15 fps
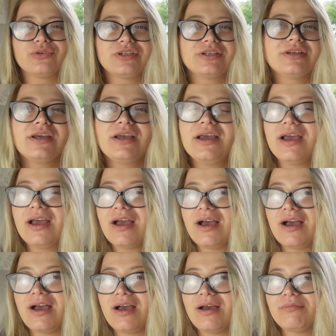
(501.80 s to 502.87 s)
it
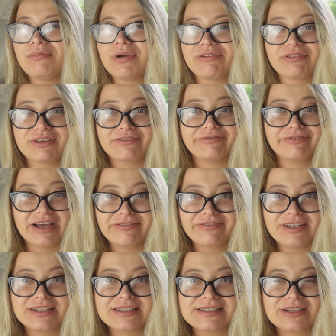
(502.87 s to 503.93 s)
I think 5
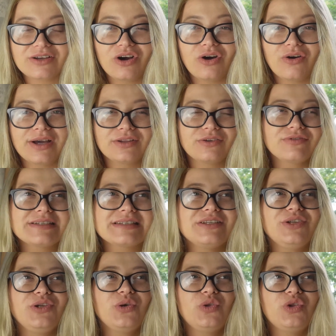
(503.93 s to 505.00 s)
years ago, and obviously
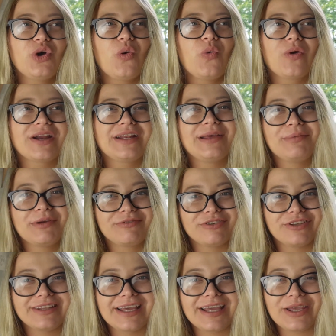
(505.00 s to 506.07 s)
you don't wear them
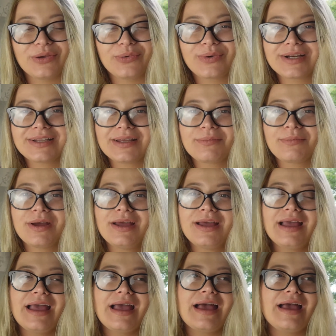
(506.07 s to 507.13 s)
every day. You wear them
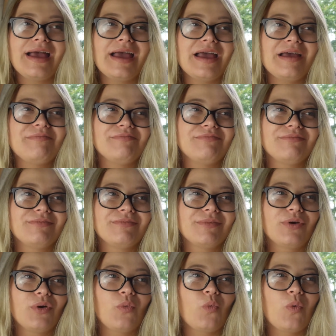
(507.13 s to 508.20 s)

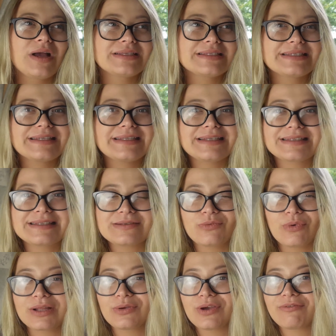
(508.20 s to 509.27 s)
once in this
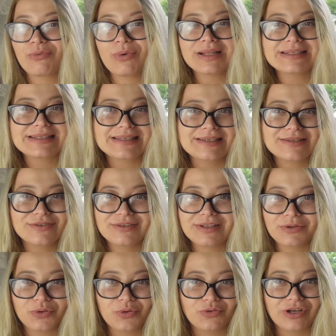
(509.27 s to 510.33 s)
one, you have one season
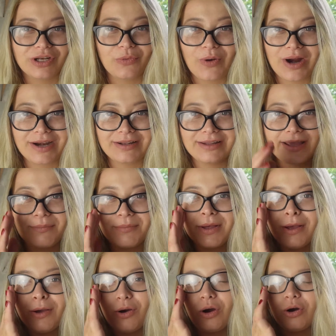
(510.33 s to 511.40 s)
that you really wear them,
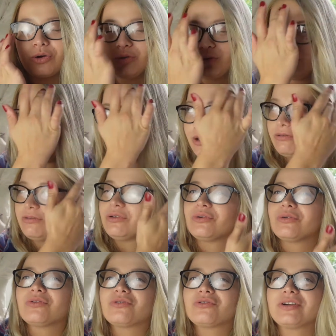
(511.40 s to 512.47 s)
or two if
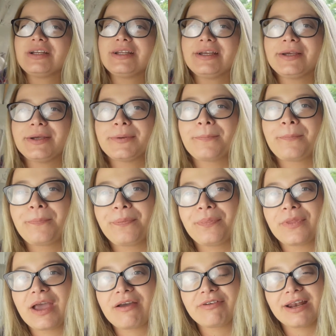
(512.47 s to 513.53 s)
you really
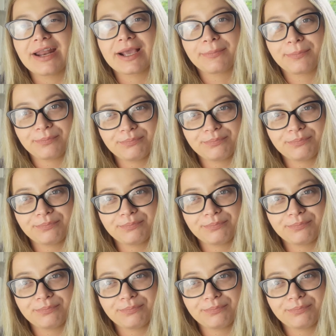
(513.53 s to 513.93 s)
have a like